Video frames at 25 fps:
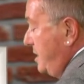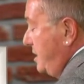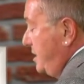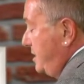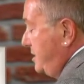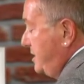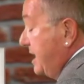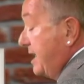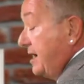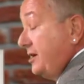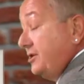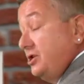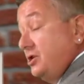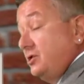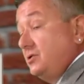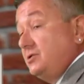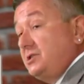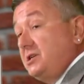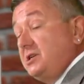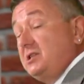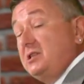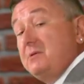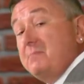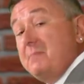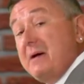Now,
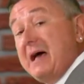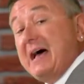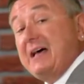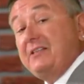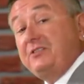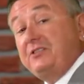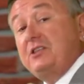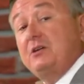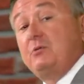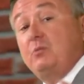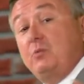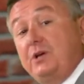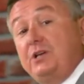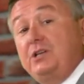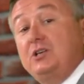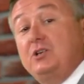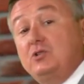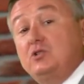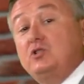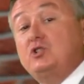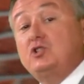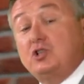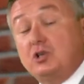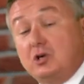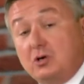using the math that we
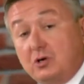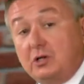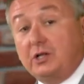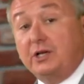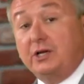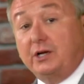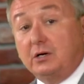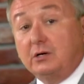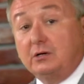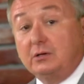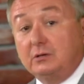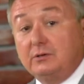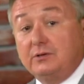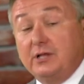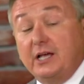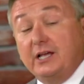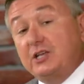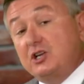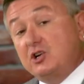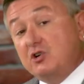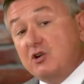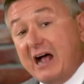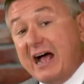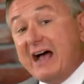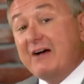used earlier, that
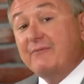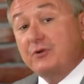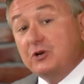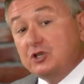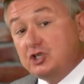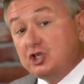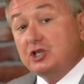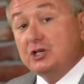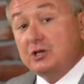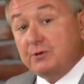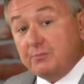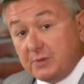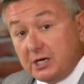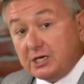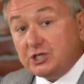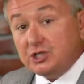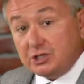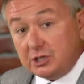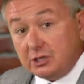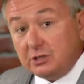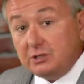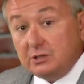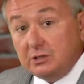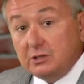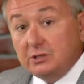your average
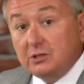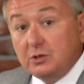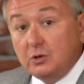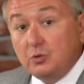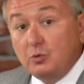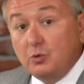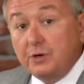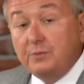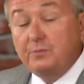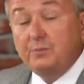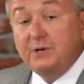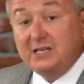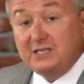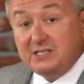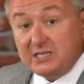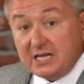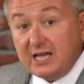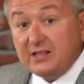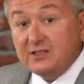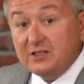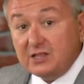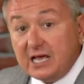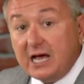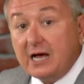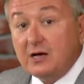commission would be
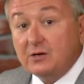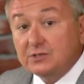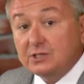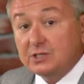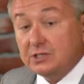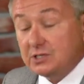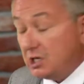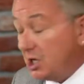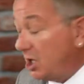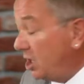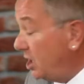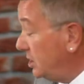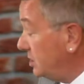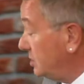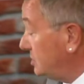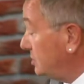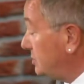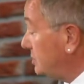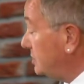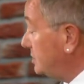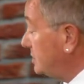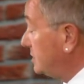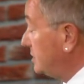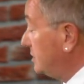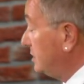
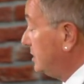$10,000,